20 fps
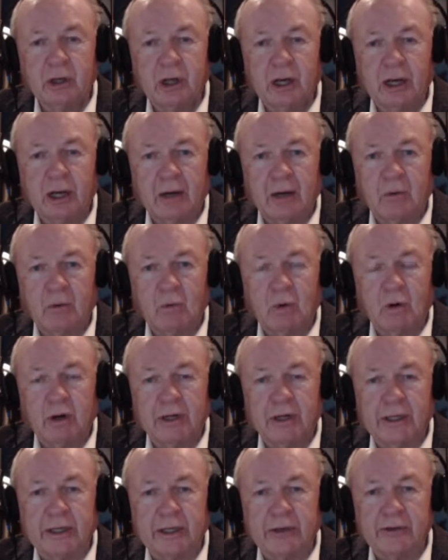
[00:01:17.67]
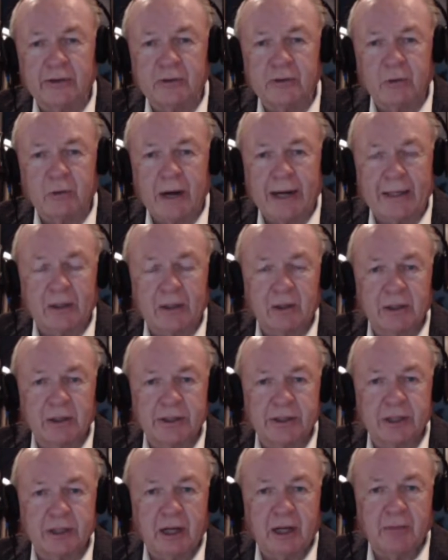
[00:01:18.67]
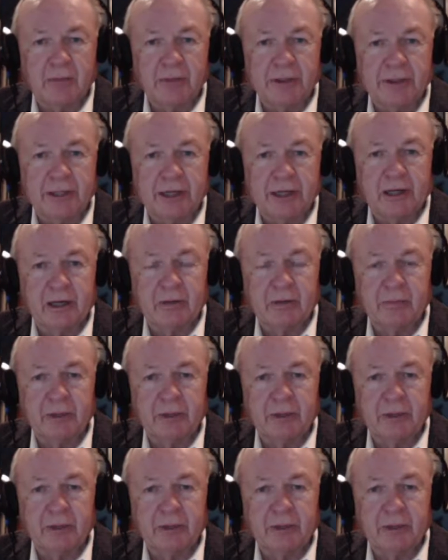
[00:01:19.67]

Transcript: uh, war against radical Islam and terror.